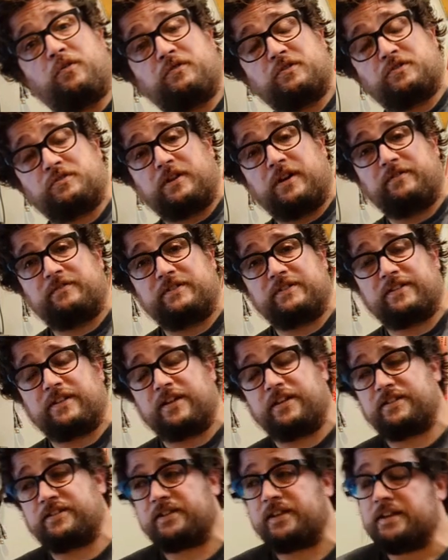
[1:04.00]
overdrive
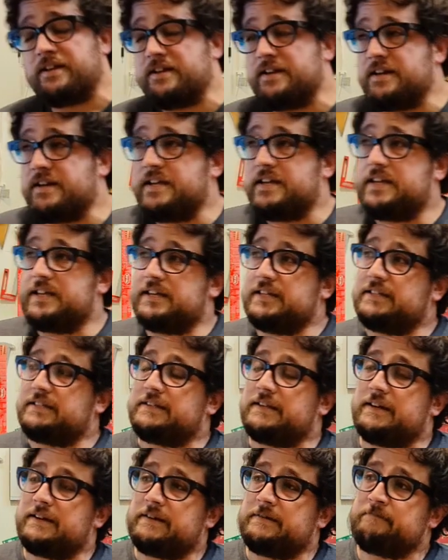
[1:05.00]
designs
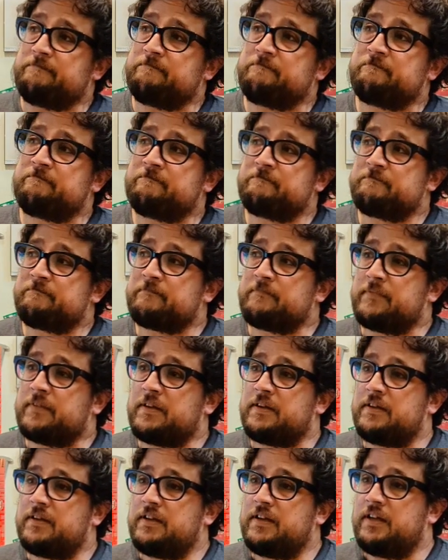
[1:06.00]
is I
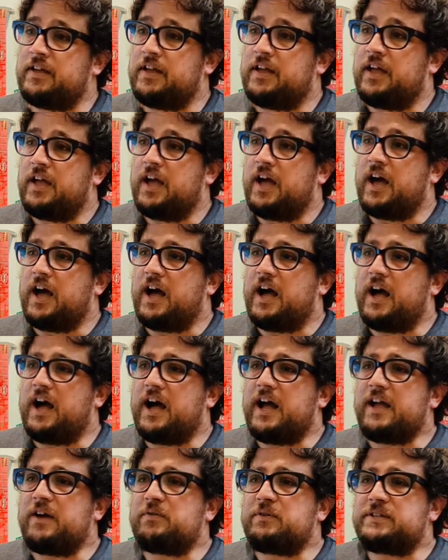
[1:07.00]

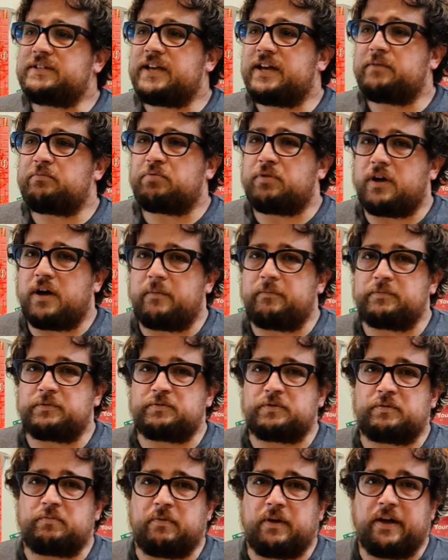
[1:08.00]
always had problems
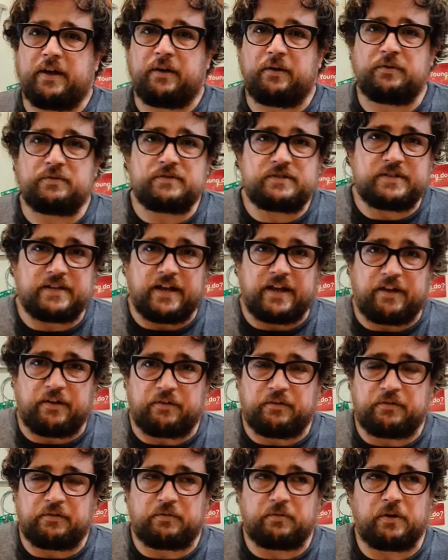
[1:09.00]
with my own
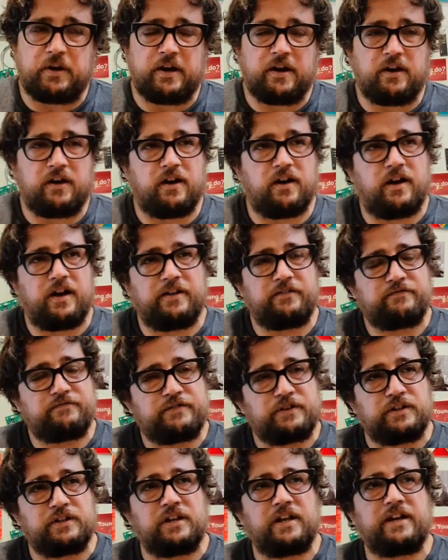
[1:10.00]
sound where I
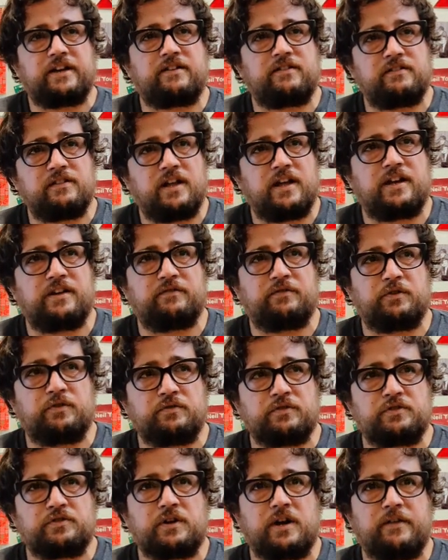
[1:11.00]
felt like a lot of
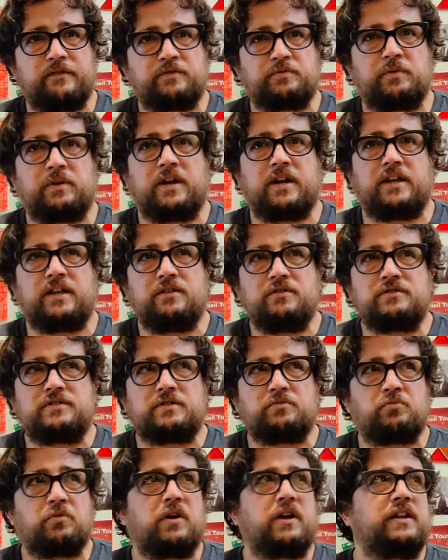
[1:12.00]
overdrives, when I used
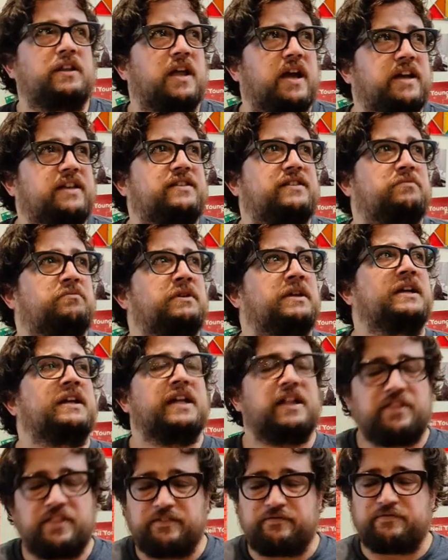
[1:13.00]
them where I liked them,
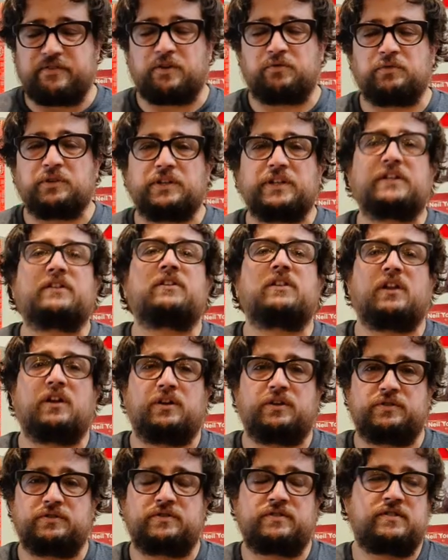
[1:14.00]
they felt really
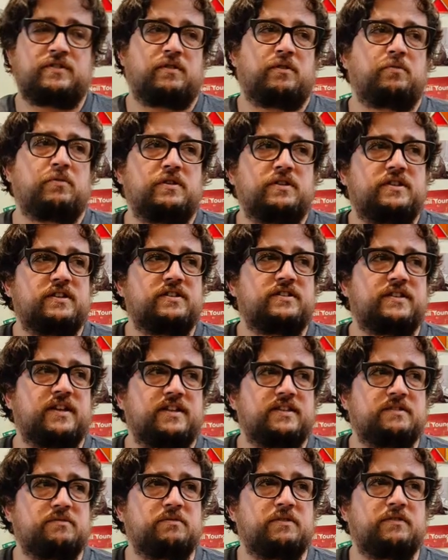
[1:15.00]
closed. So I wanted to
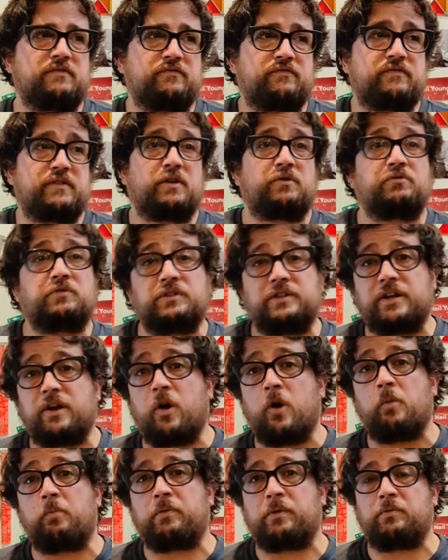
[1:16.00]
design something that felt really
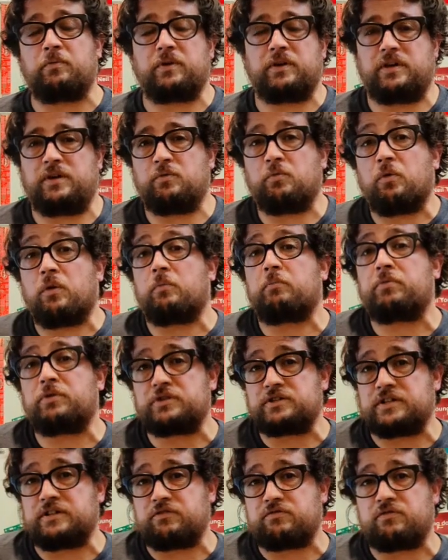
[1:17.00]
open when you weren't
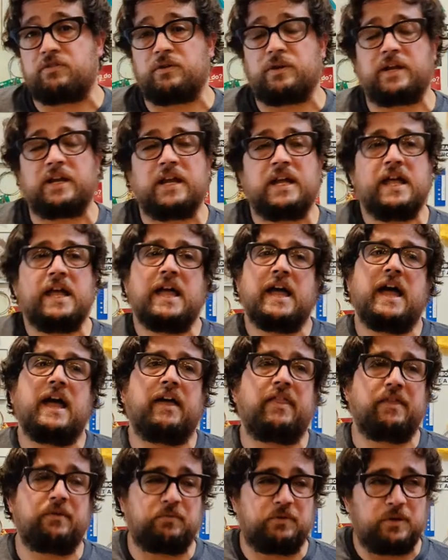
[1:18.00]
pushing through it,
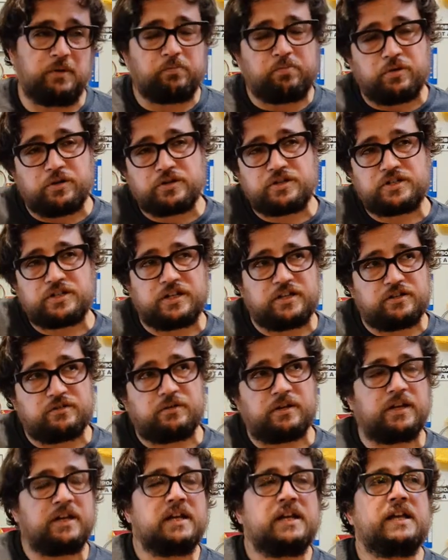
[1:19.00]
and then when you pushed
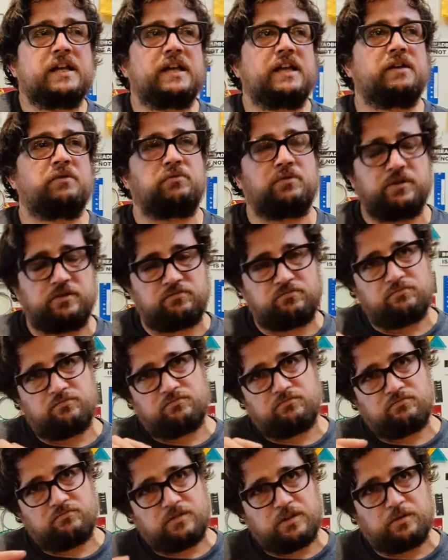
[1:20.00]
into it, it would
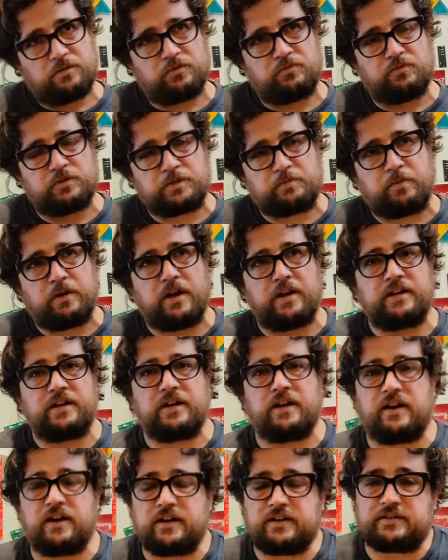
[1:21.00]
respond
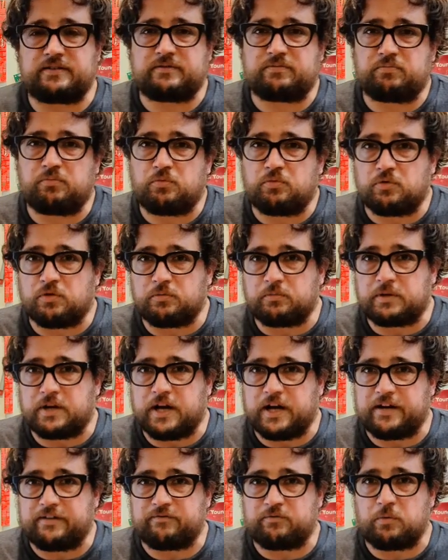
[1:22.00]
in a nice warm
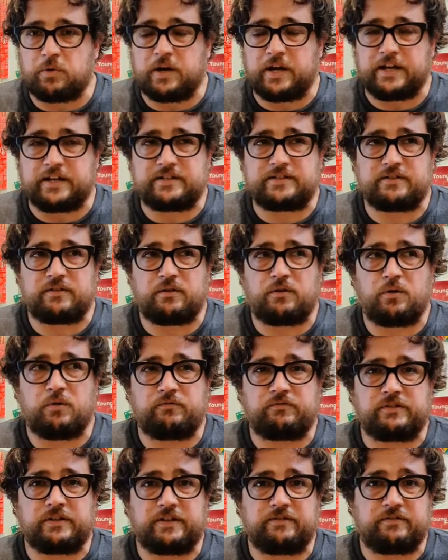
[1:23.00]
kind of way. So
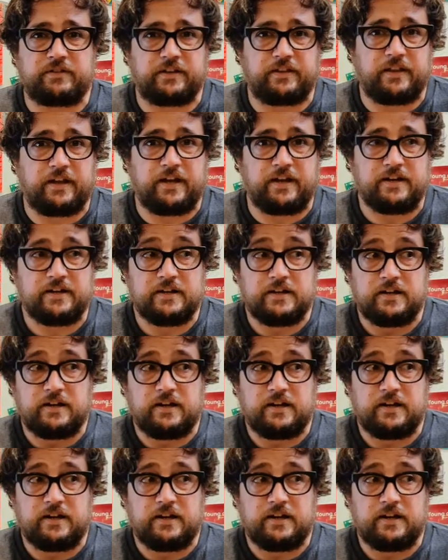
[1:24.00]
hopefully I've done that.